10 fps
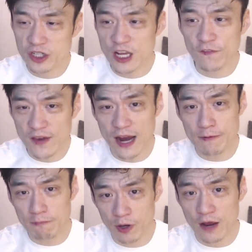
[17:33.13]
if he had
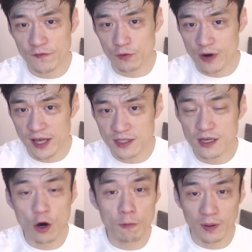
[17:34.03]
been playing for the Reds
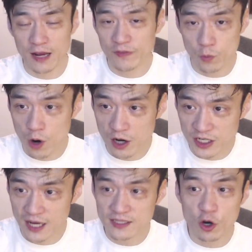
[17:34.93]
or playing for the
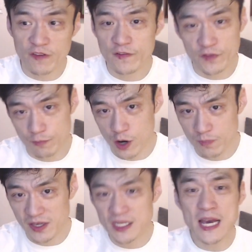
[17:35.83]
Waratahs or even for the
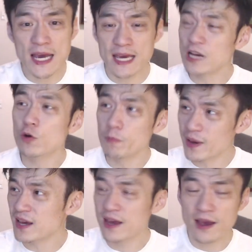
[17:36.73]
Brumbies, he would
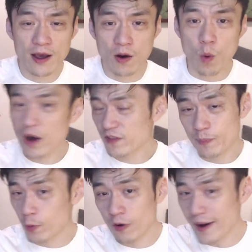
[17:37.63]
be one of the
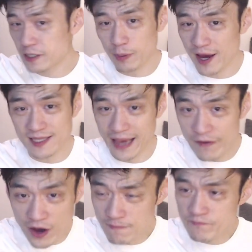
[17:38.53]
greatest players
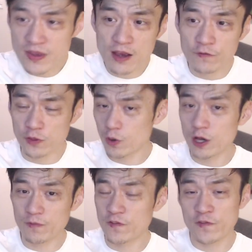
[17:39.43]
ever for the
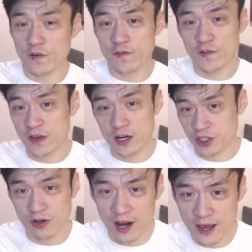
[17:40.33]
Wallop in
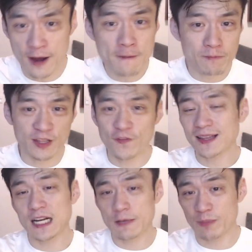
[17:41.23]
Australia. But the fact
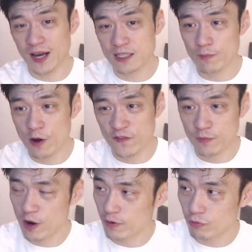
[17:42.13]
that he plays for the
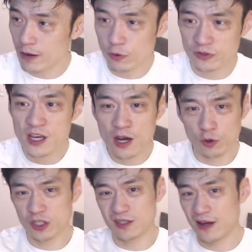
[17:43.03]
Melbourne Rebels,
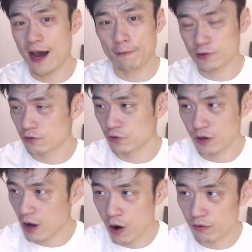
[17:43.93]
which is an absolute
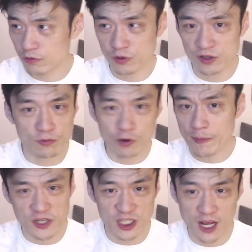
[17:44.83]

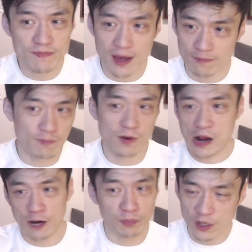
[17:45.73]
rubbish team, that
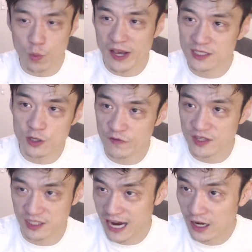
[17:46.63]
complete wasting of his
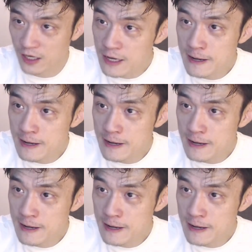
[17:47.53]
talent.